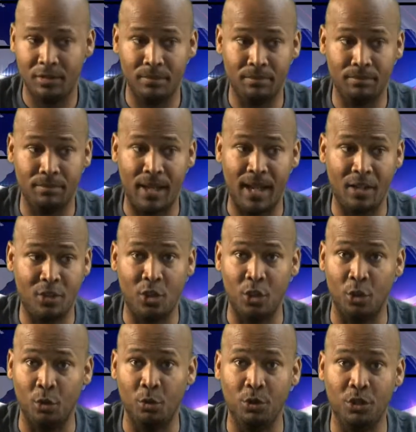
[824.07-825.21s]
May,
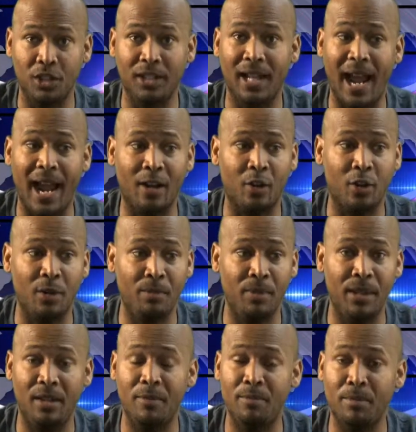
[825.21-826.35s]
June, July are going to
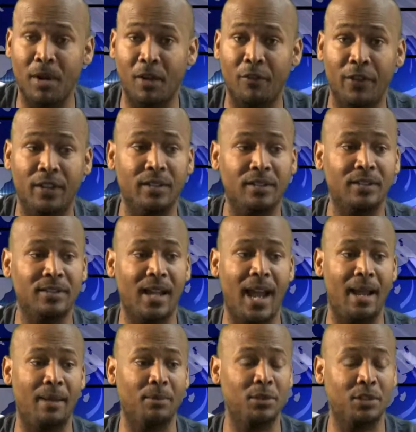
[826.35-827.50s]
be perfect
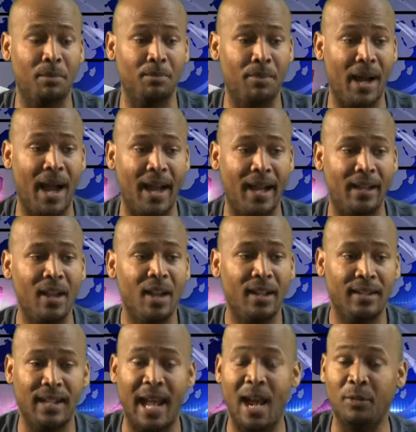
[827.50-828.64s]
times to buy
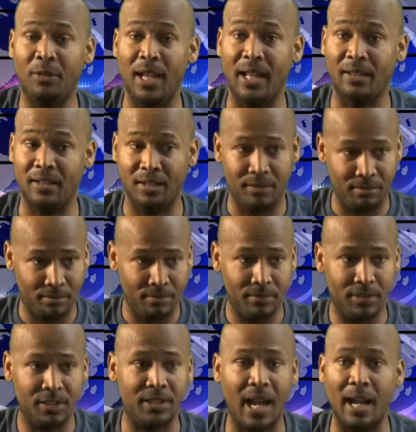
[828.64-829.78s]
now that the
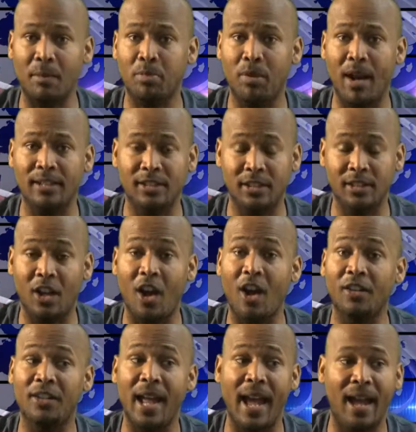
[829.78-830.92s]
stock prices
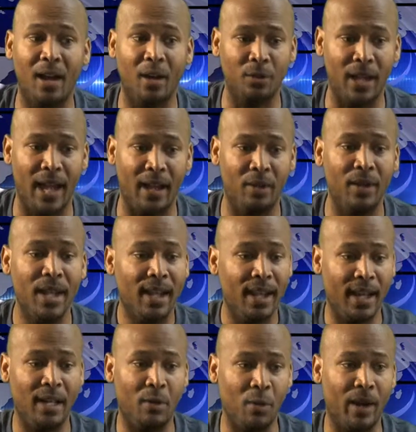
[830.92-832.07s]
are down now.
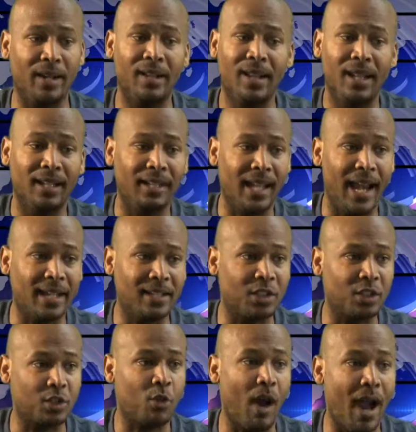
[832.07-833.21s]
Anyway, like,
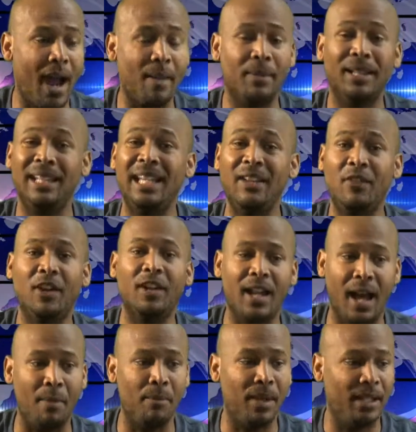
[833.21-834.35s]
subscribe, leave a
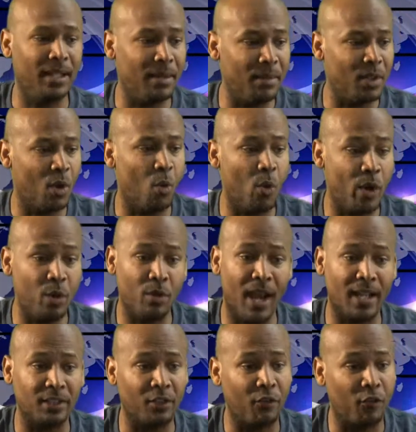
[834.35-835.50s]
comment. Let me know where you
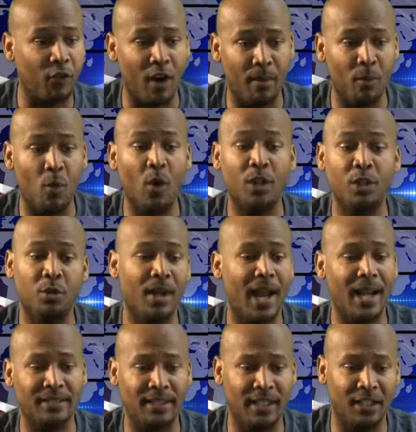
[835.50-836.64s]
guys are from, what you
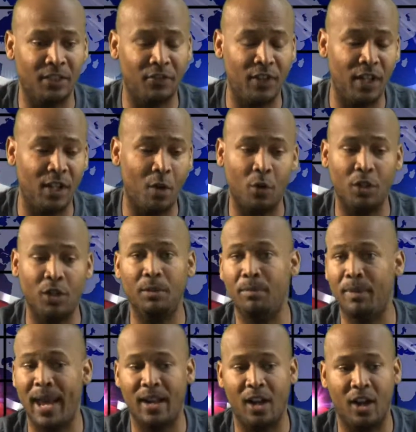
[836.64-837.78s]
guys think of this video, good,
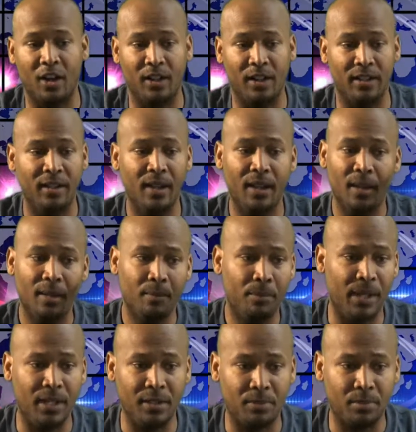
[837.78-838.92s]
bad, ugly.
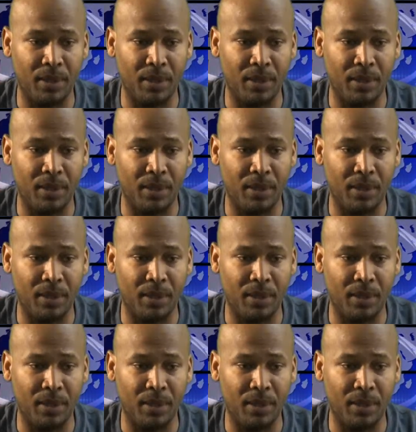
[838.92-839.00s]
Peace.